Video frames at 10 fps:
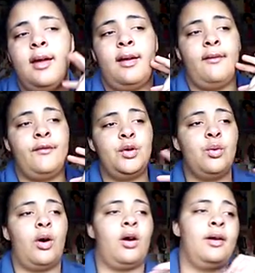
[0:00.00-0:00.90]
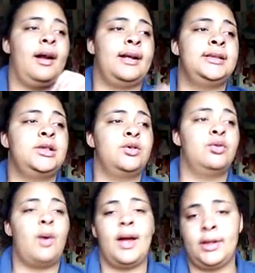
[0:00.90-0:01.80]
if you are in high
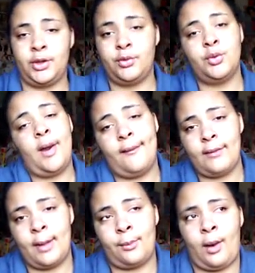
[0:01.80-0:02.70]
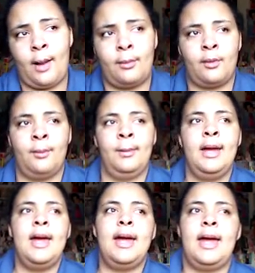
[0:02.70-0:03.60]
school and you do have that problem,
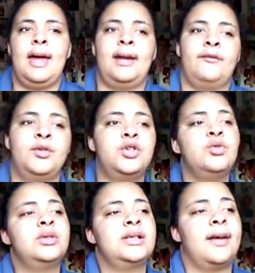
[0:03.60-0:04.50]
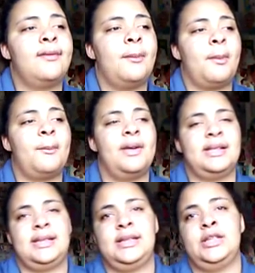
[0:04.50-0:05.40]
and if you do send them a
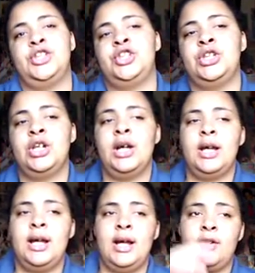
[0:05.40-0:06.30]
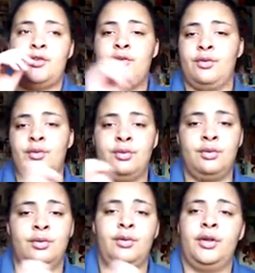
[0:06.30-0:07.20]
message
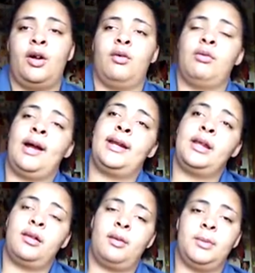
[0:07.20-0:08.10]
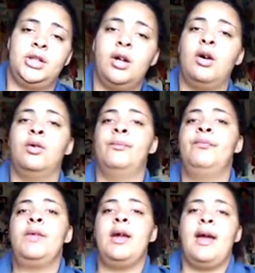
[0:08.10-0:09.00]
through, you know, writing them a
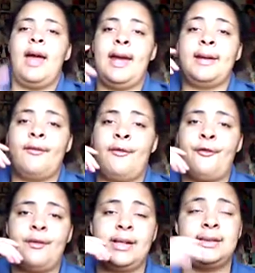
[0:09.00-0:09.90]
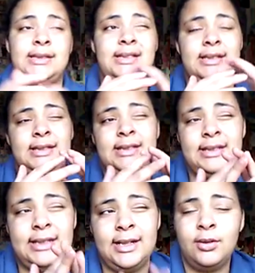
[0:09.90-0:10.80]
note, and if it
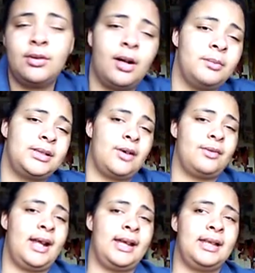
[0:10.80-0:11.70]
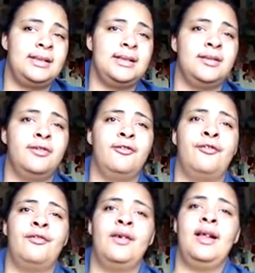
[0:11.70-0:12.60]
still comes out
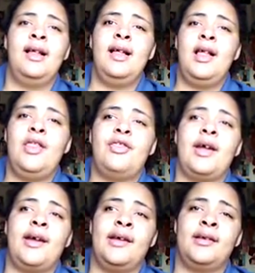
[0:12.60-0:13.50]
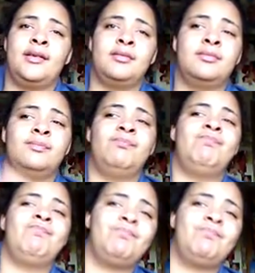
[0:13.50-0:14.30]
negative, then